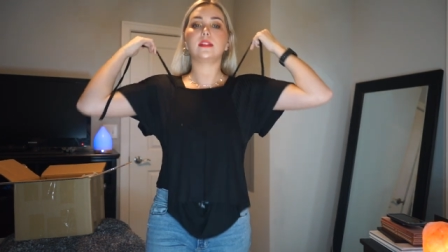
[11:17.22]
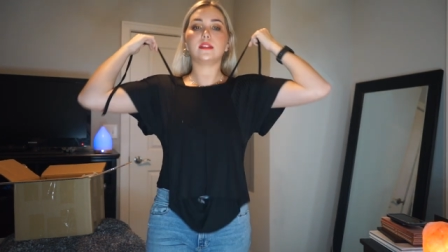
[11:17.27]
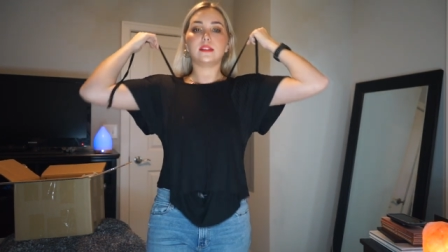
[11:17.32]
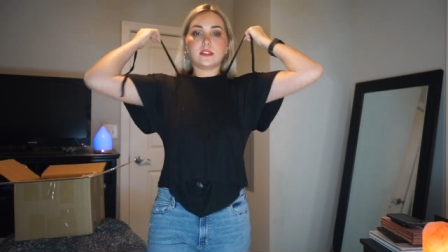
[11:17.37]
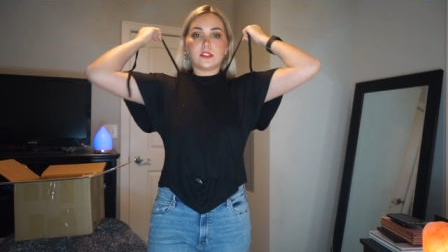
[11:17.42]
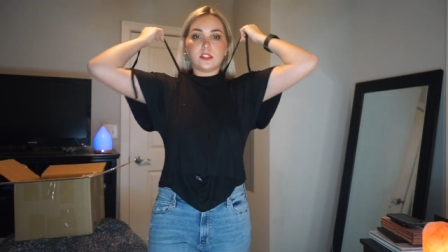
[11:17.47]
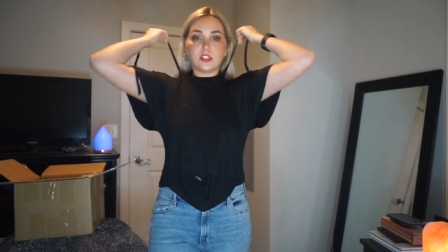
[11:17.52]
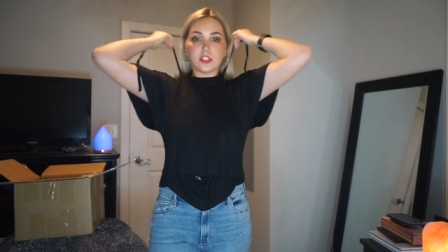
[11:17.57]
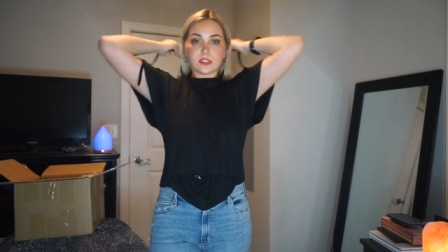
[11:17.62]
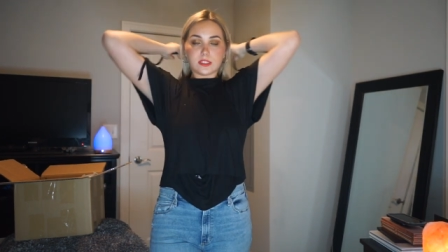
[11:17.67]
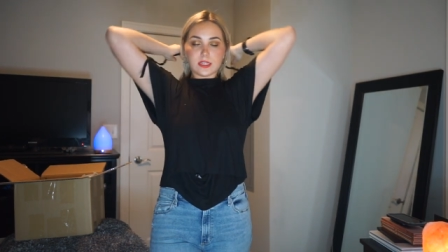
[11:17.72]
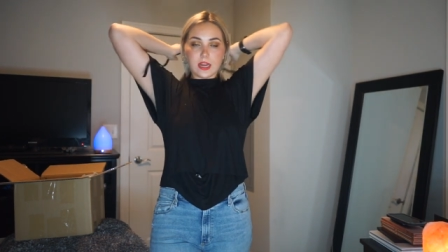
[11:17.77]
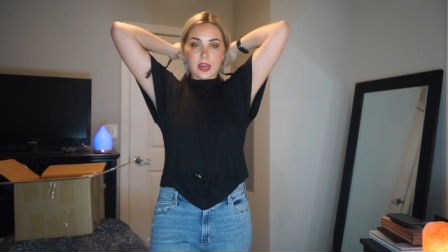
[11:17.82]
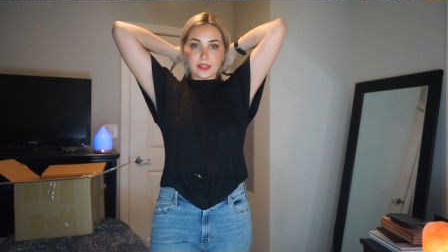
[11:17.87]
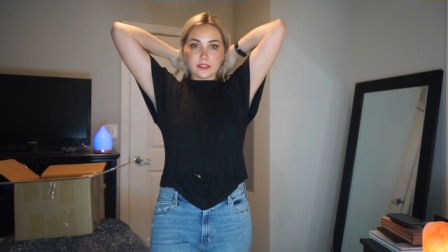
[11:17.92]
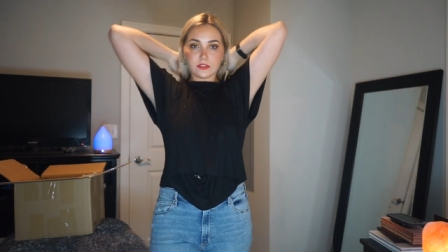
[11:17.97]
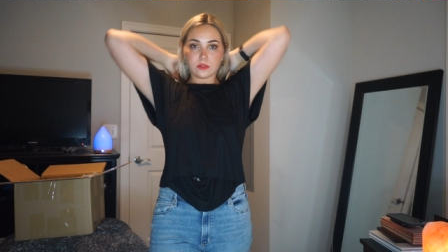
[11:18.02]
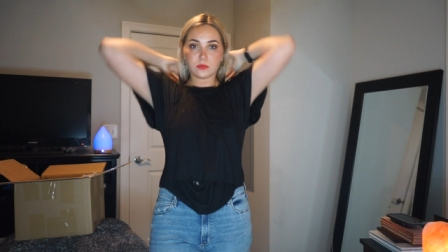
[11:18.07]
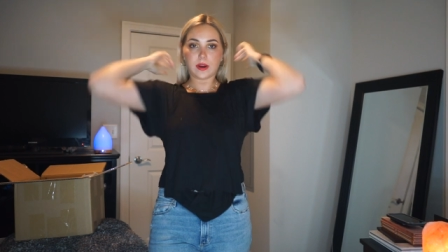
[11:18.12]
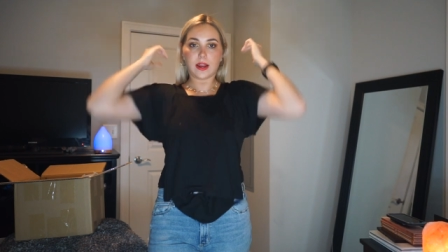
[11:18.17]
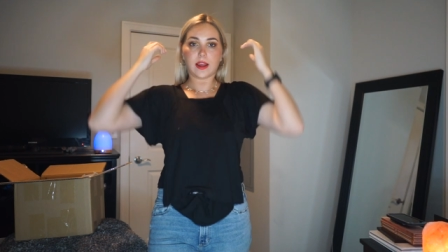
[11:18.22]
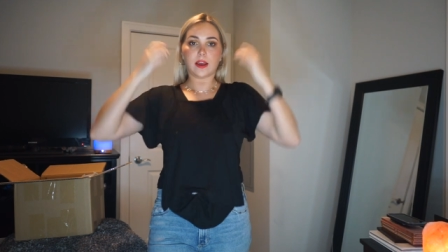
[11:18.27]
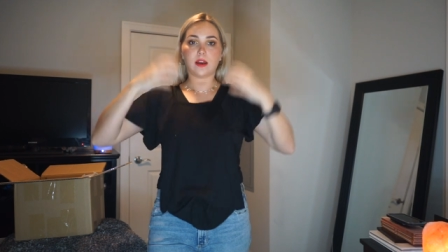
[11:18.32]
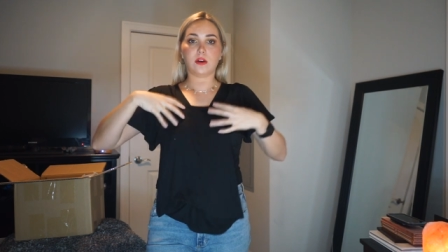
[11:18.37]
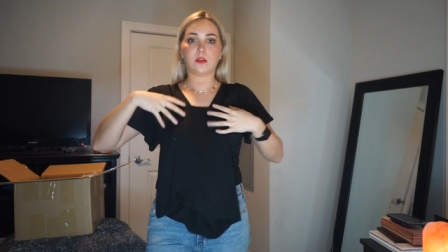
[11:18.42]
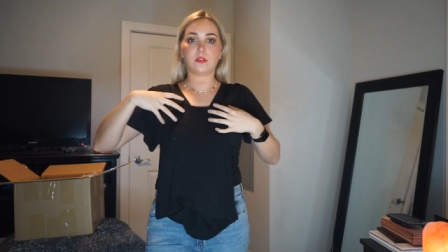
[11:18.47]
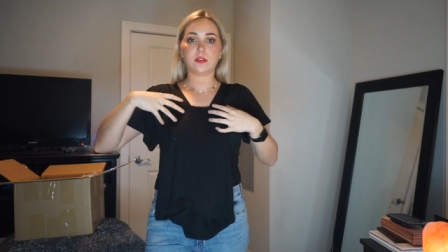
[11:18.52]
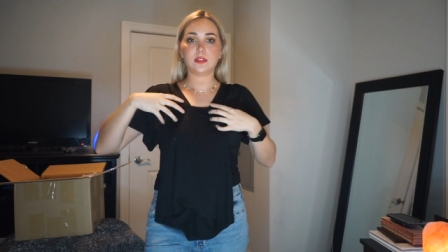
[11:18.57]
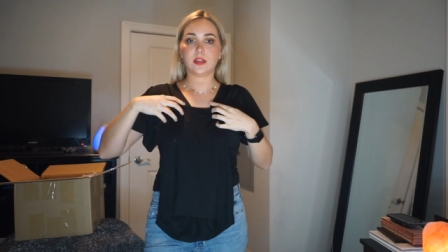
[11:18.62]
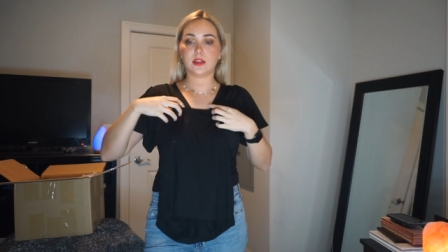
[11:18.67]
This just ties
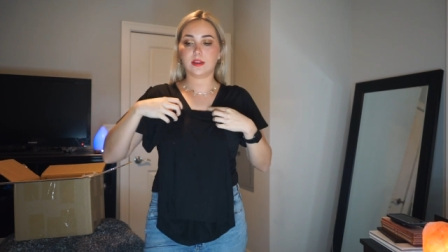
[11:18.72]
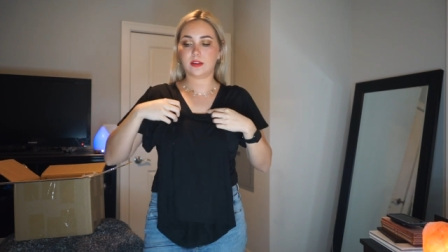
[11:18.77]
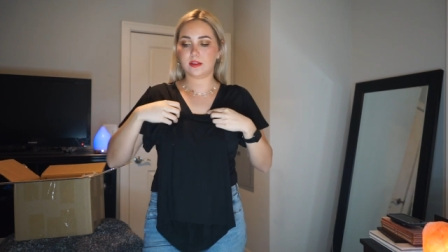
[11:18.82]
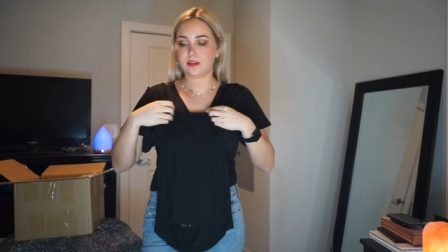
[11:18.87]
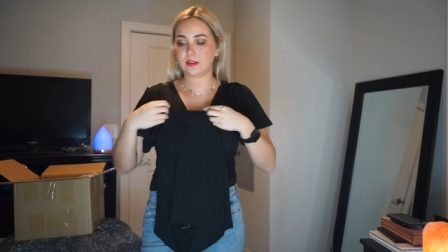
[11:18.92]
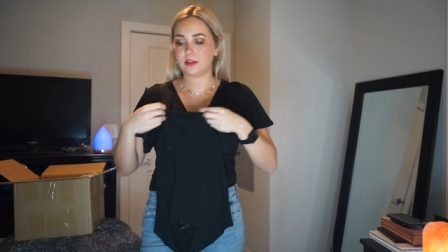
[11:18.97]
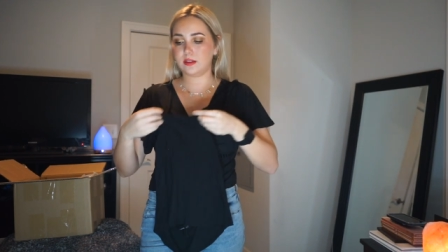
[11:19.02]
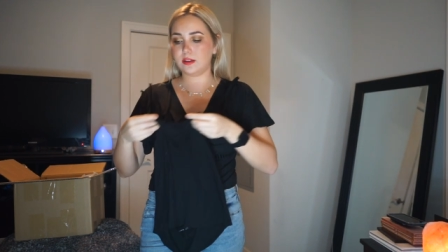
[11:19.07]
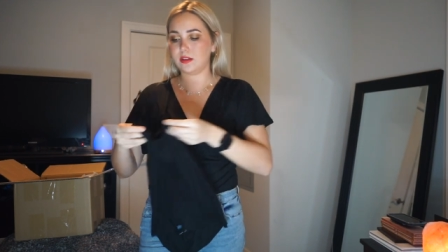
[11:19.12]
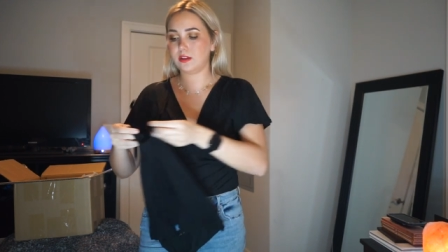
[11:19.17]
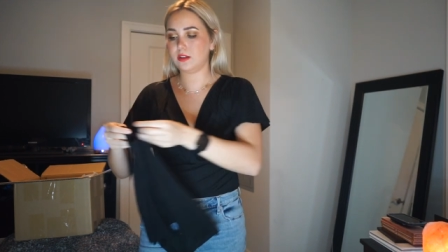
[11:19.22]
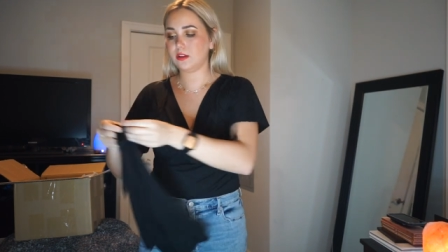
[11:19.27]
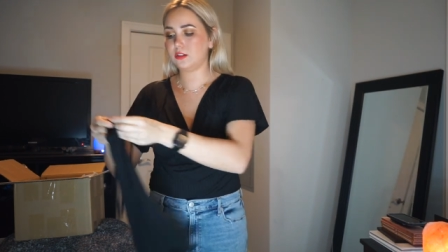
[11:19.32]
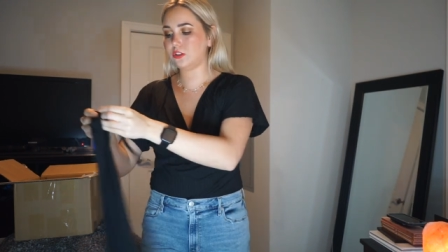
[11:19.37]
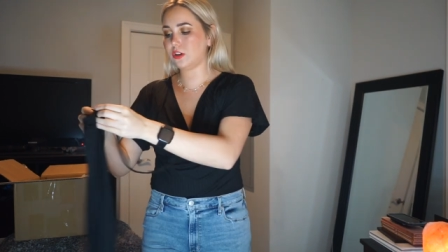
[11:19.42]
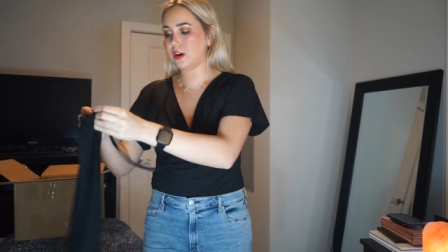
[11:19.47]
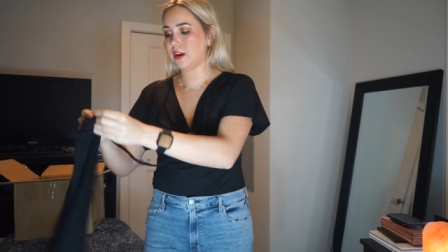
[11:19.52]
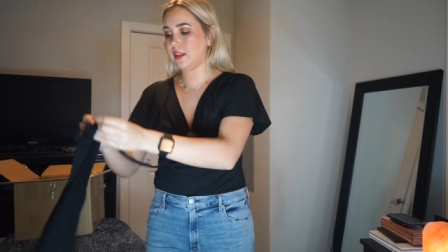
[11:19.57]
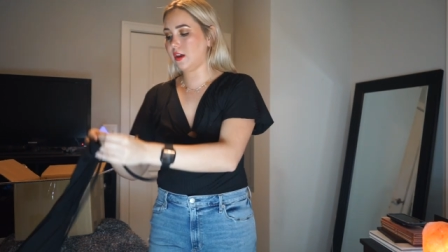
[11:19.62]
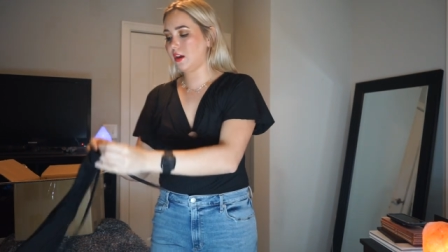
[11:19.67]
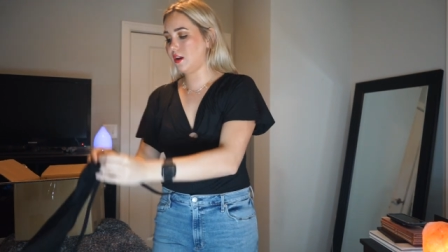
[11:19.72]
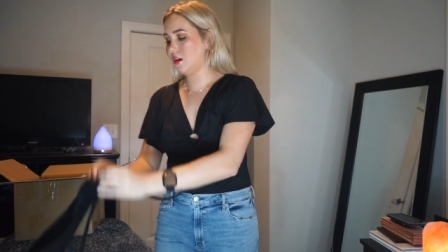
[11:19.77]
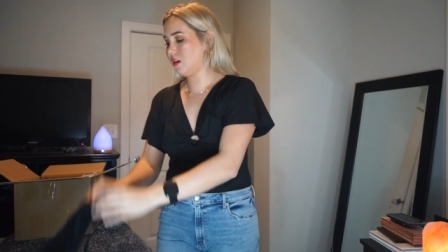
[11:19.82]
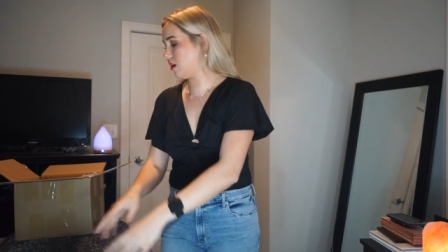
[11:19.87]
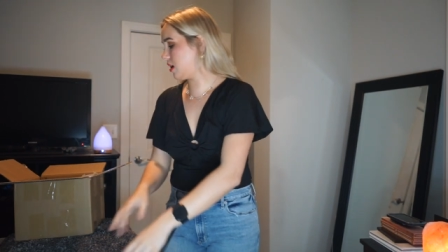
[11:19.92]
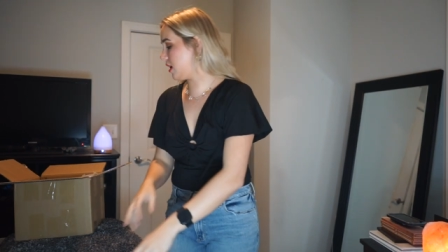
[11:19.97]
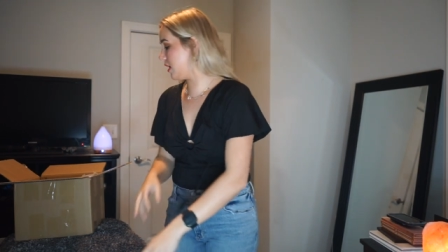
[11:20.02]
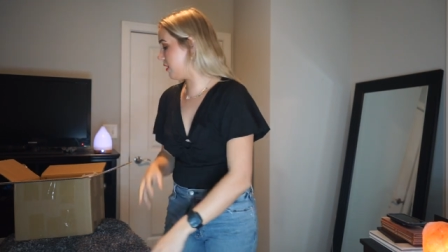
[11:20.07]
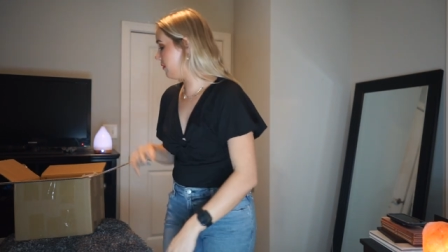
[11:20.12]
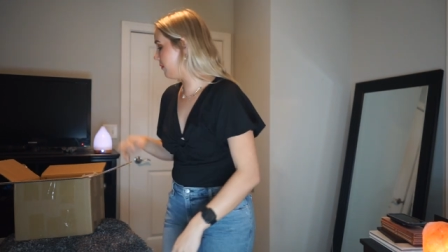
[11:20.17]
around. Try that
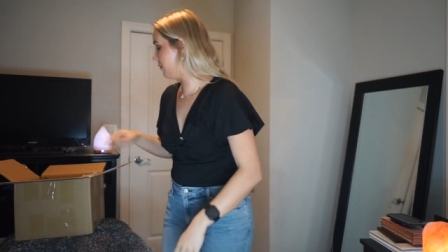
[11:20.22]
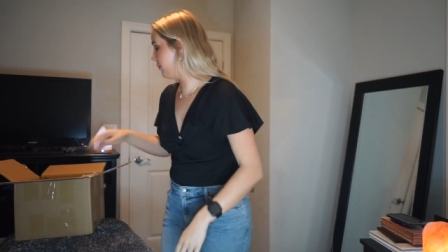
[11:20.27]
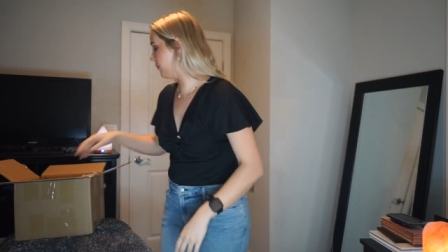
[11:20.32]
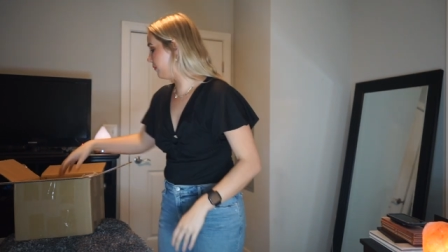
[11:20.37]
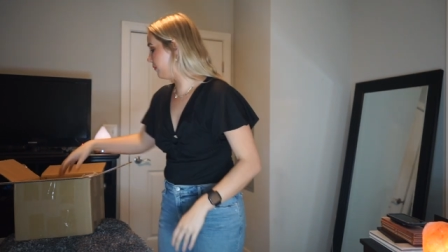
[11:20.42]
on.